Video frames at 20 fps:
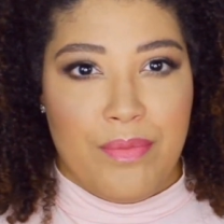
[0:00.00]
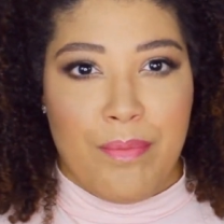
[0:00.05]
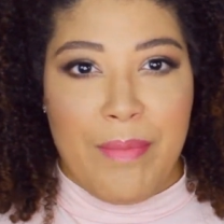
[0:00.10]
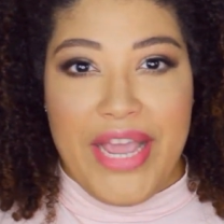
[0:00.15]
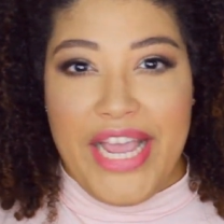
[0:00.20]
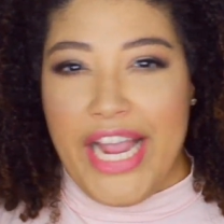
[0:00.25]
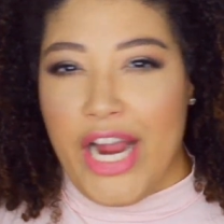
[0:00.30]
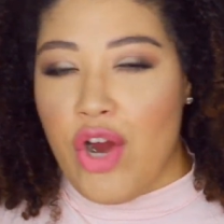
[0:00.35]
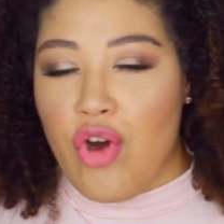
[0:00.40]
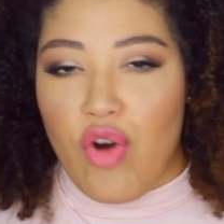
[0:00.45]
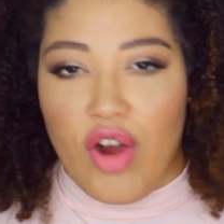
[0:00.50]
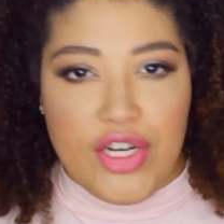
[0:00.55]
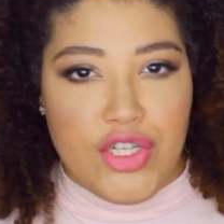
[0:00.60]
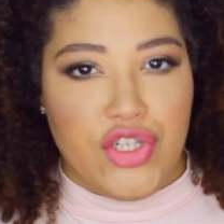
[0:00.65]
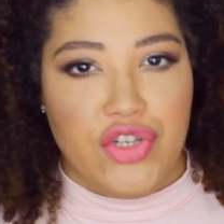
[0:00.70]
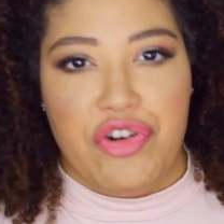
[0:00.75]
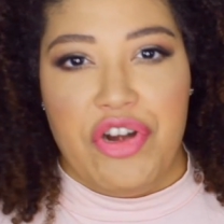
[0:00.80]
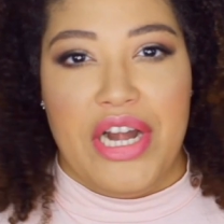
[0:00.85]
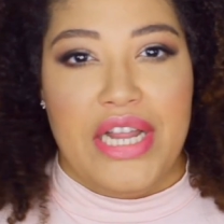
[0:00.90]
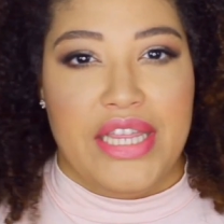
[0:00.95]
make it
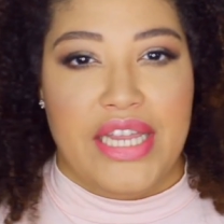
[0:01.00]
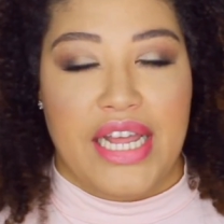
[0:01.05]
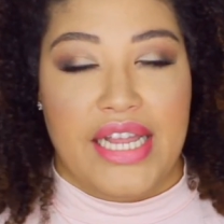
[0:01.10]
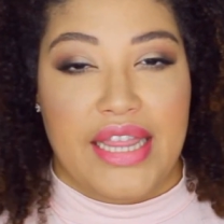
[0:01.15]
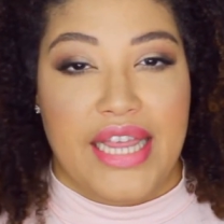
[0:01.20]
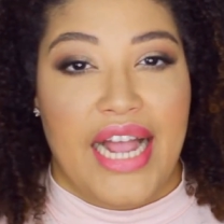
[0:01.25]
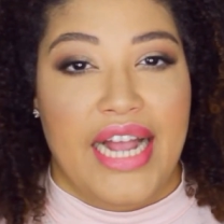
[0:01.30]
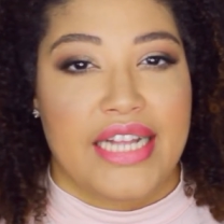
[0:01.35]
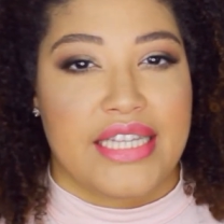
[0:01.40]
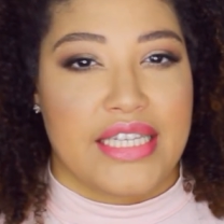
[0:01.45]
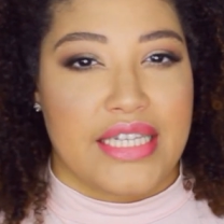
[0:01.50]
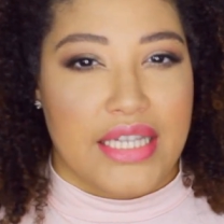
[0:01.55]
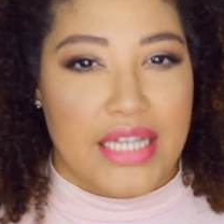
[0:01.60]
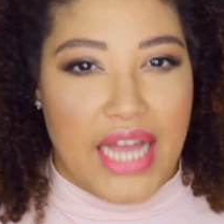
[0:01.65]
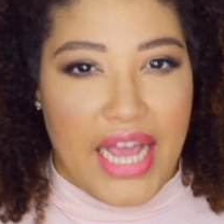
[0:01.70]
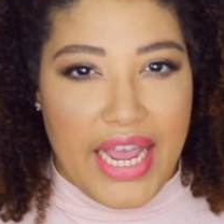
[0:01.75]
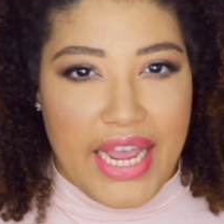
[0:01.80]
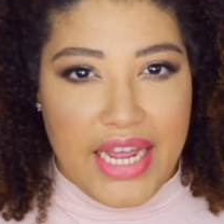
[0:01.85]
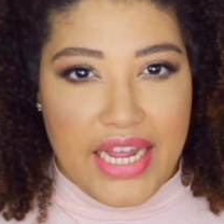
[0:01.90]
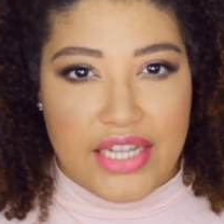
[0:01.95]
crunchy or anything like that. It's
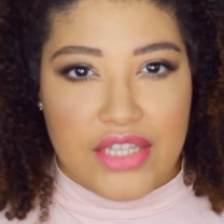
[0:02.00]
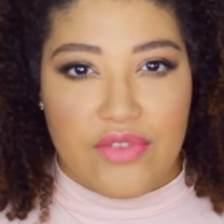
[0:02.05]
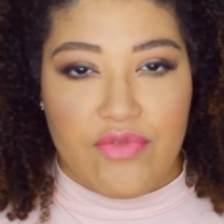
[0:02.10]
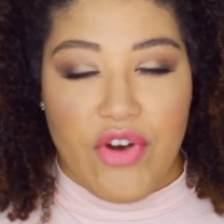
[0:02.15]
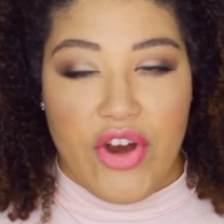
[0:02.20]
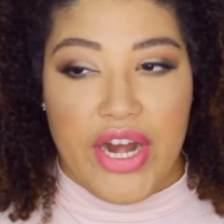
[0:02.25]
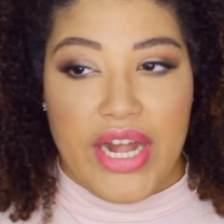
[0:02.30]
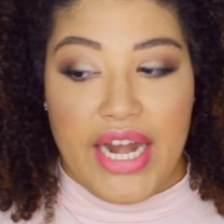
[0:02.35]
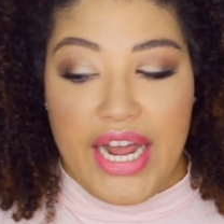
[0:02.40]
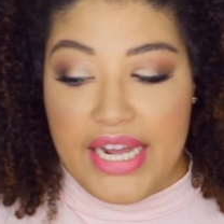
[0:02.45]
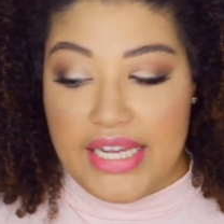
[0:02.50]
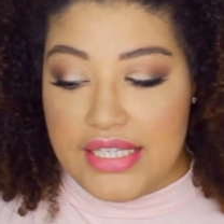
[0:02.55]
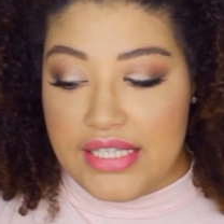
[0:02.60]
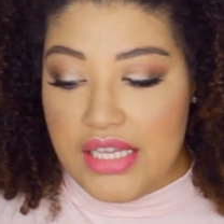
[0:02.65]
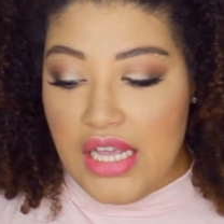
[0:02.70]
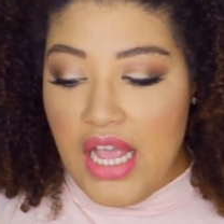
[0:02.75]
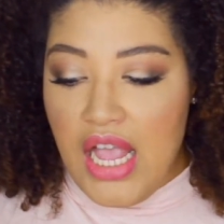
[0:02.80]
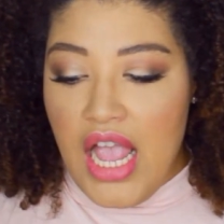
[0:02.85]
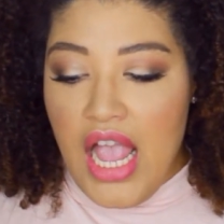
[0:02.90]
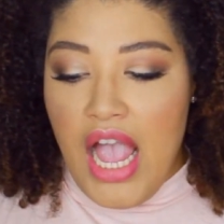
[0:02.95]
light, it's very nice.